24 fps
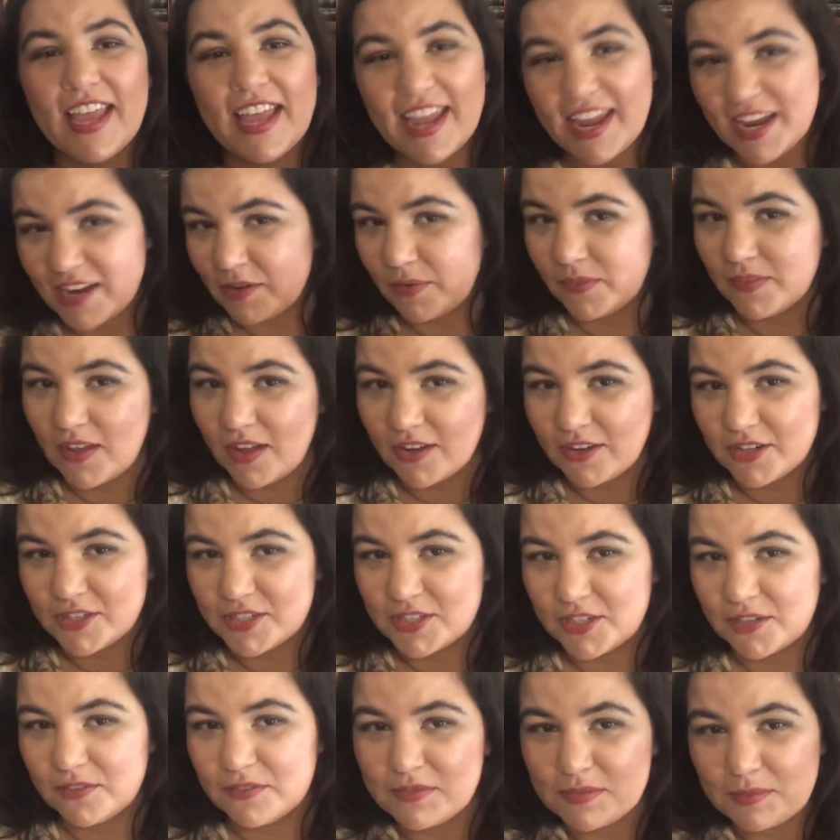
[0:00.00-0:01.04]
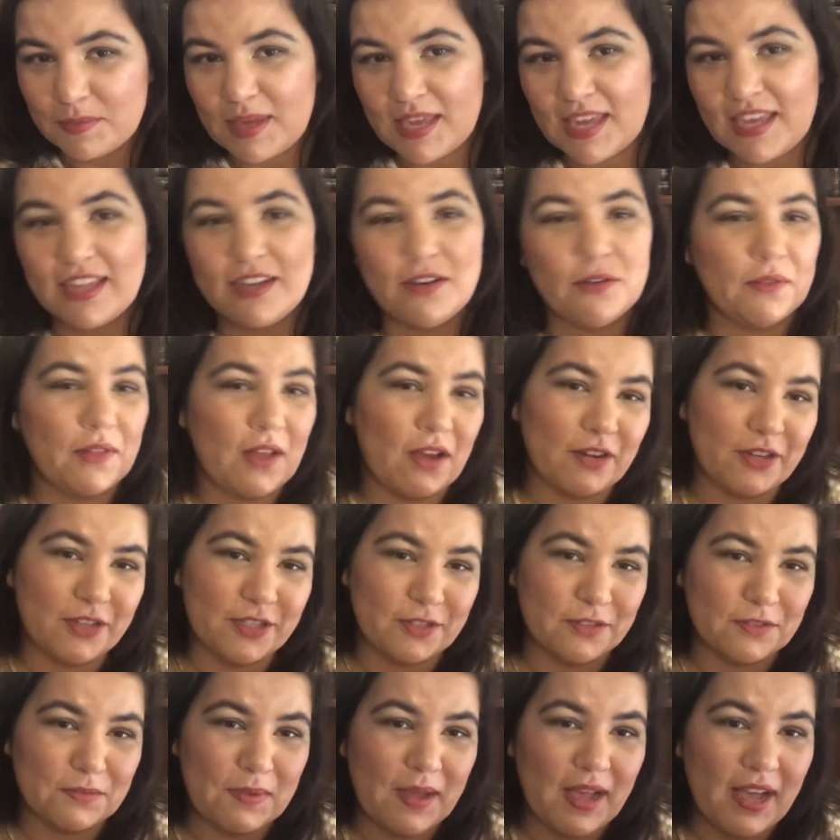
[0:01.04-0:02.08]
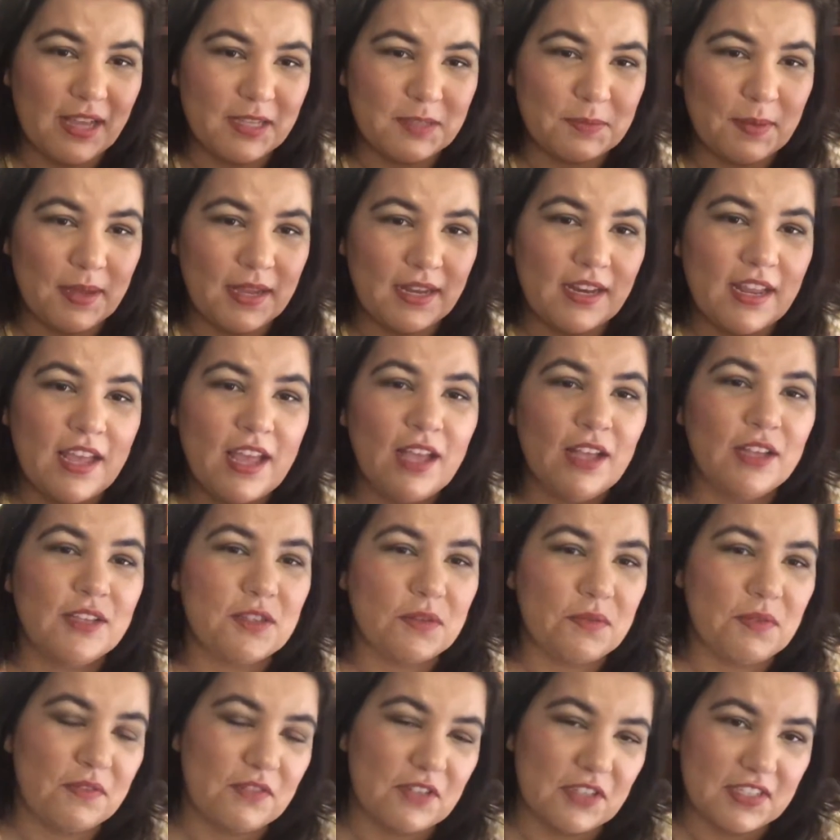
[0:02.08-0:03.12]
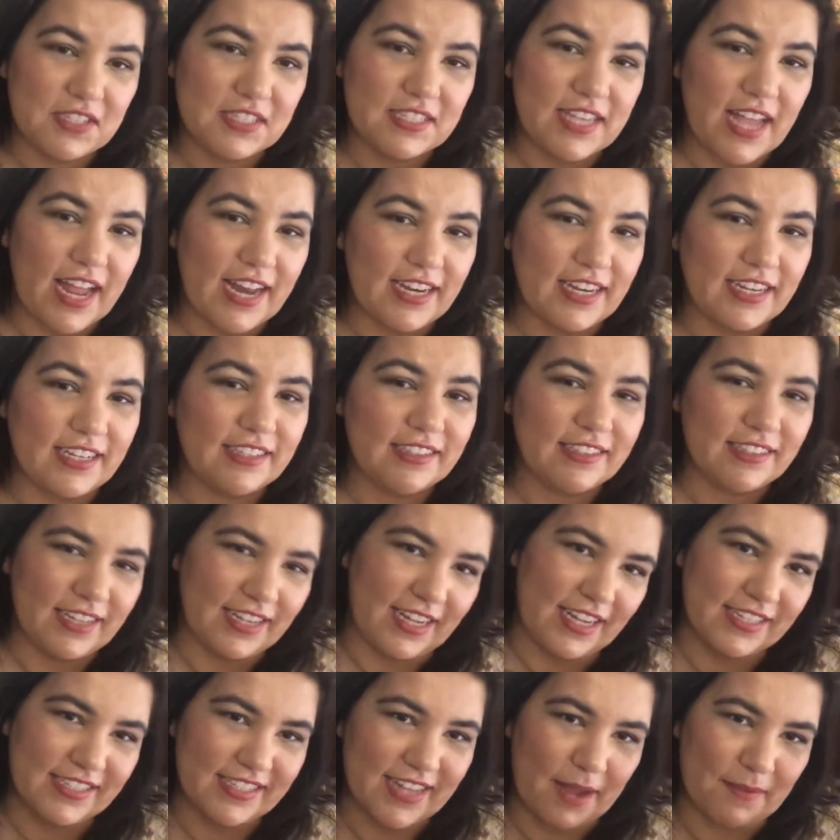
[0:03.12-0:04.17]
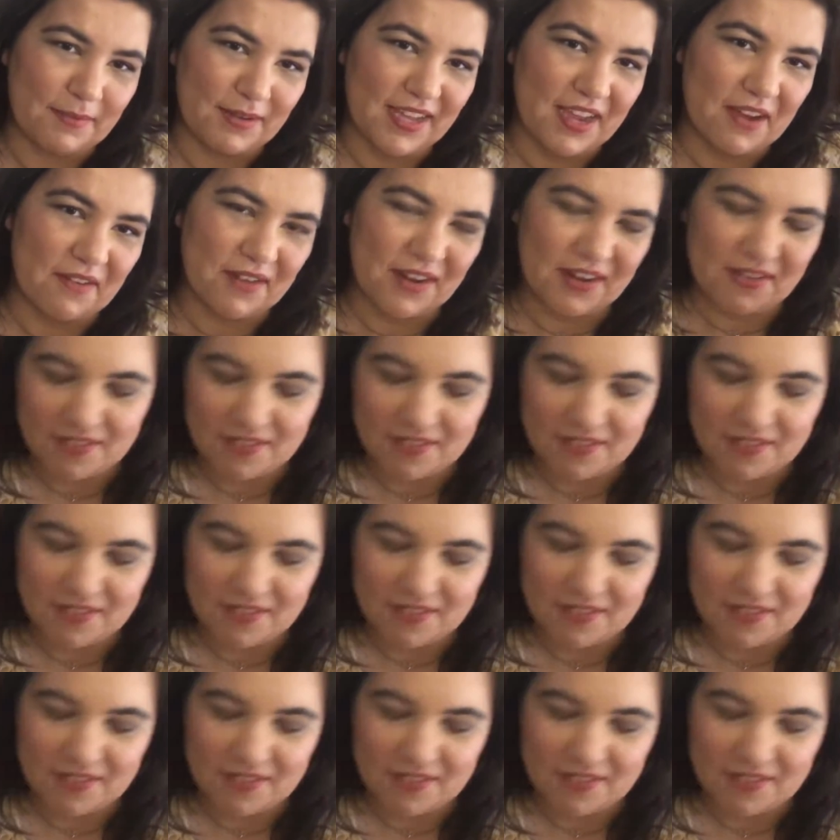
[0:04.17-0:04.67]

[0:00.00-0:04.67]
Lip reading: It no longer serves me. It no longer serves my husband. So we've just decided it's time to get rid of